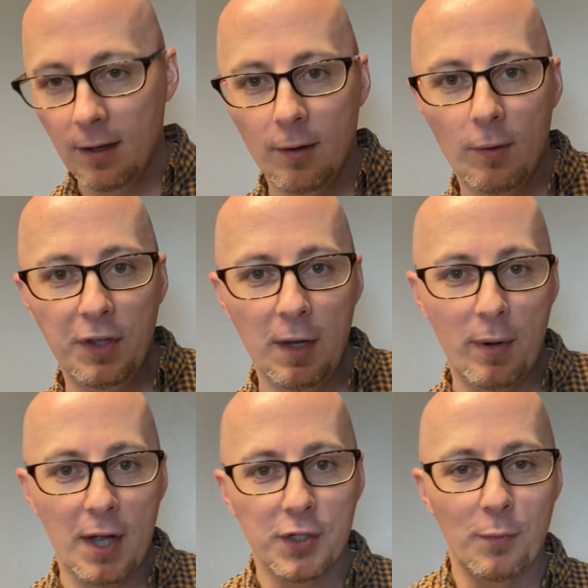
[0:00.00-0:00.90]
What the
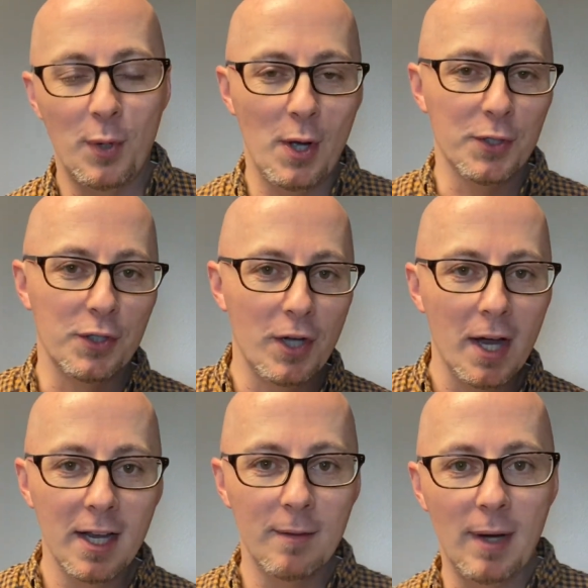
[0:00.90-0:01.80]
Apostle Paul is
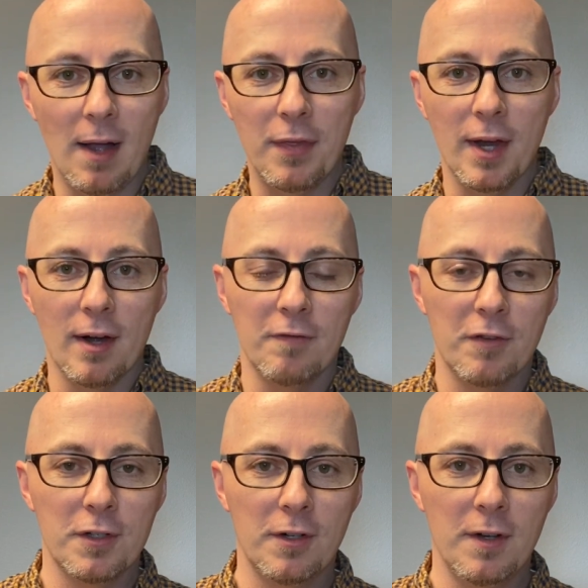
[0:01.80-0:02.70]
talking about there in
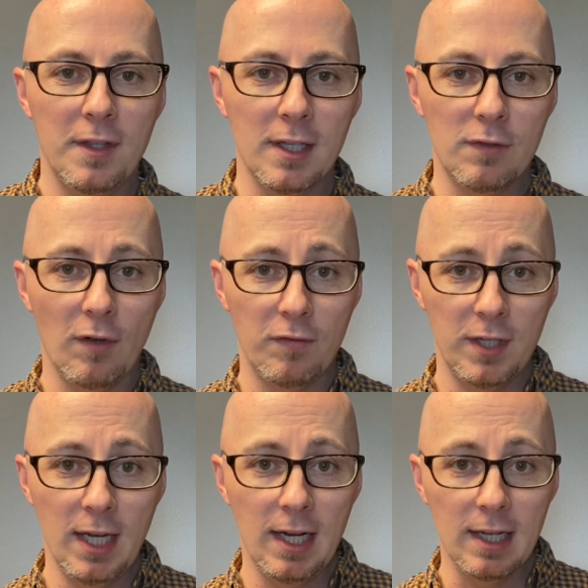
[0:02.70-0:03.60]
1 Corinthians
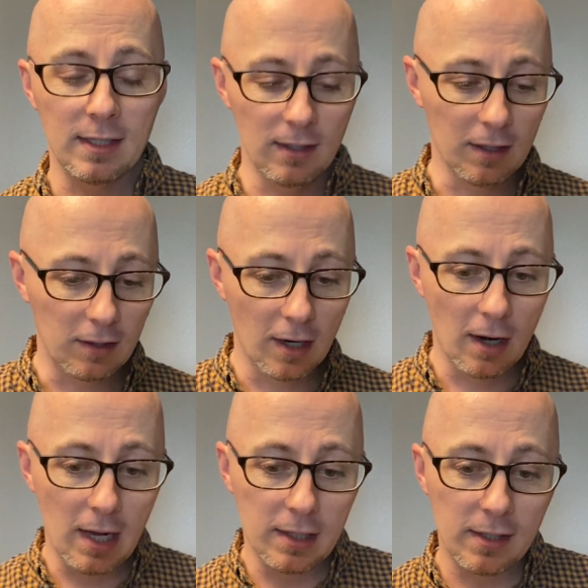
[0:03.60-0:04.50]
15 is, look,
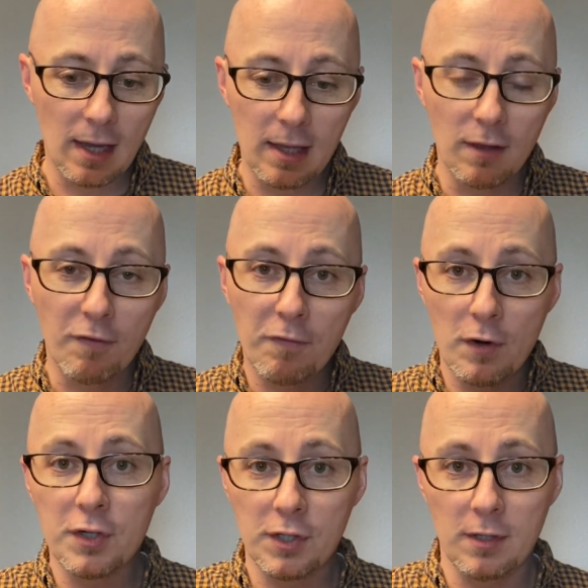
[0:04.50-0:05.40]
there is the
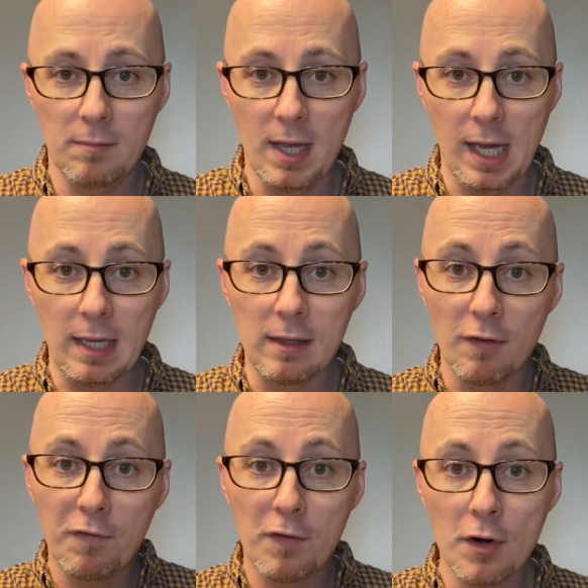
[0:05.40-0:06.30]
first man,
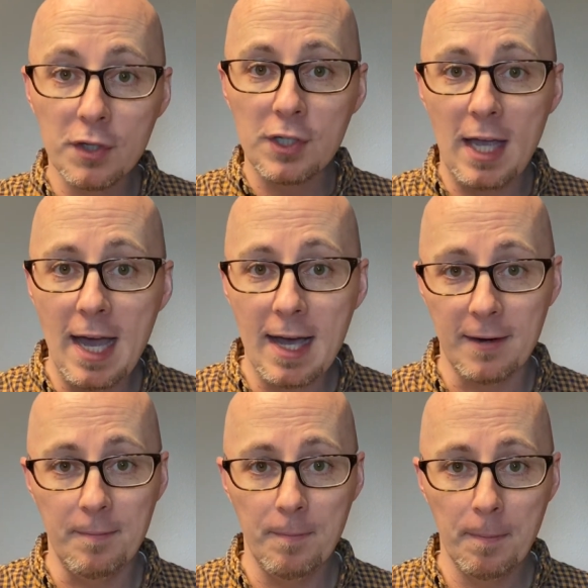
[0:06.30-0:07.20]
the first
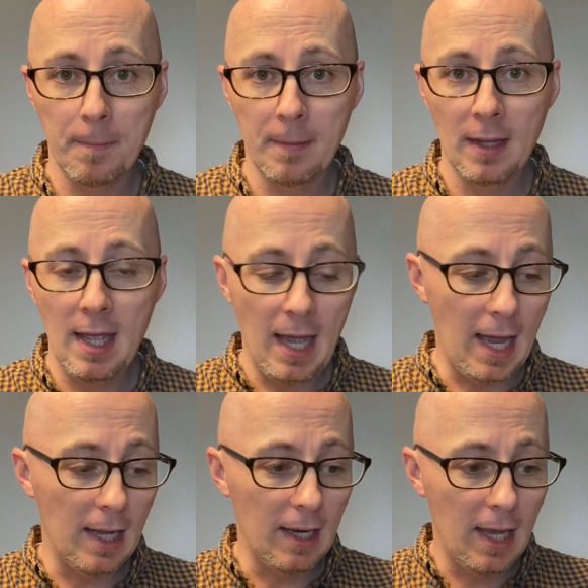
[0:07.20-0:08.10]
Adam.
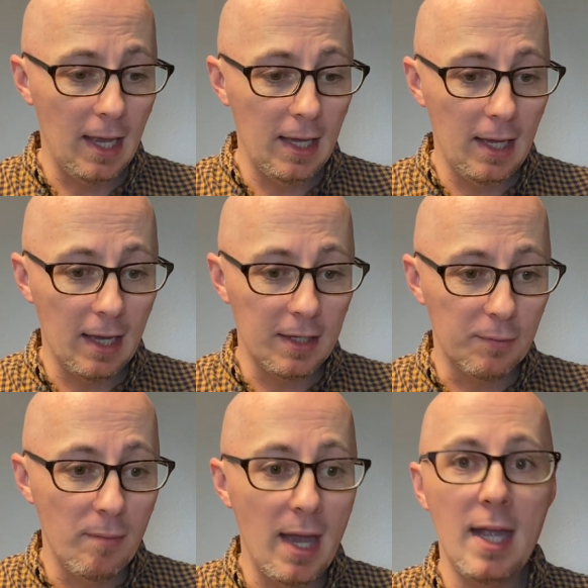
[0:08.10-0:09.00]
and he is
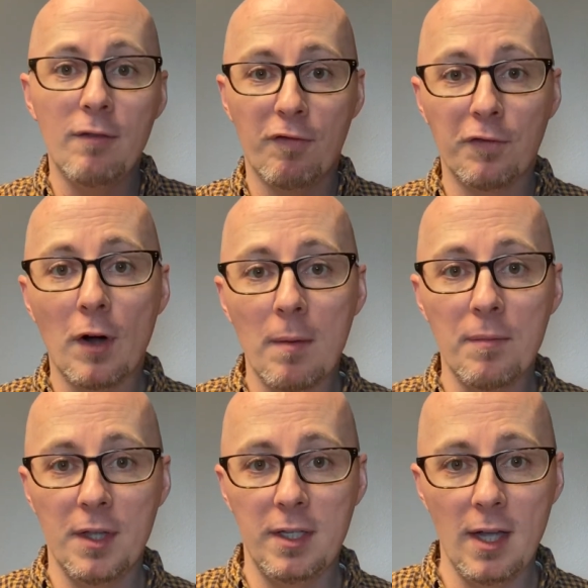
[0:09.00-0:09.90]
made
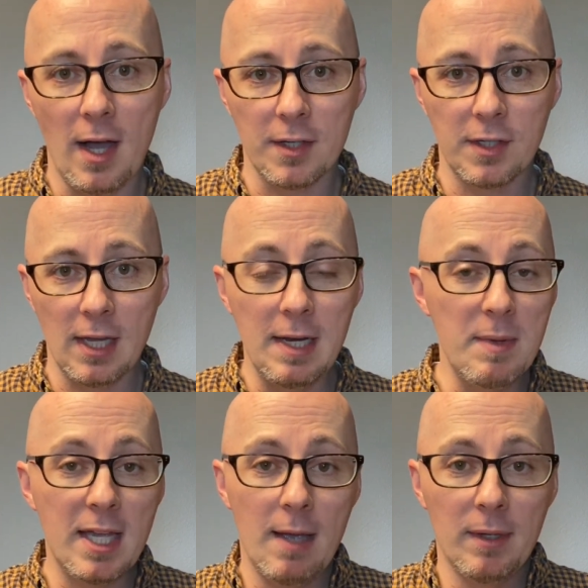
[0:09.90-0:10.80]
from the dust, and he
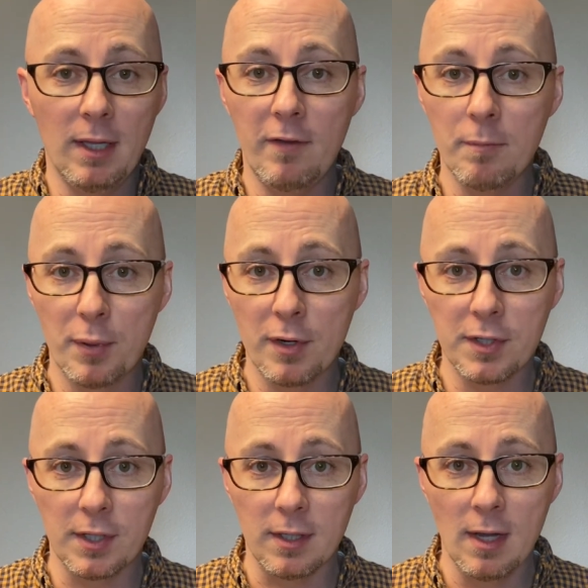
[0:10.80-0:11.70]
became a living
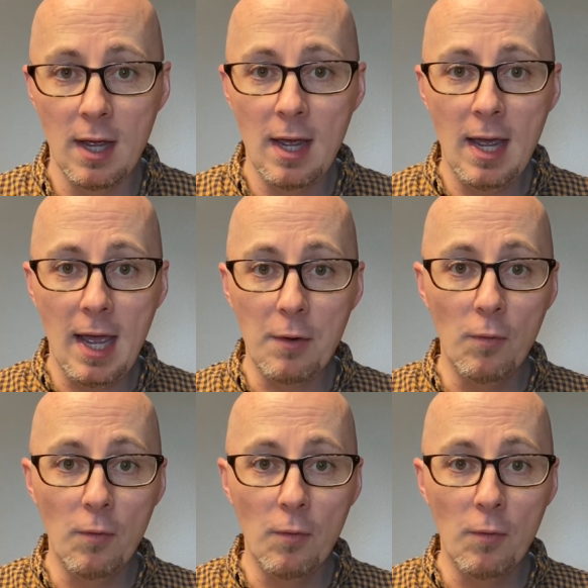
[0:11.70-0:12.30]
person. And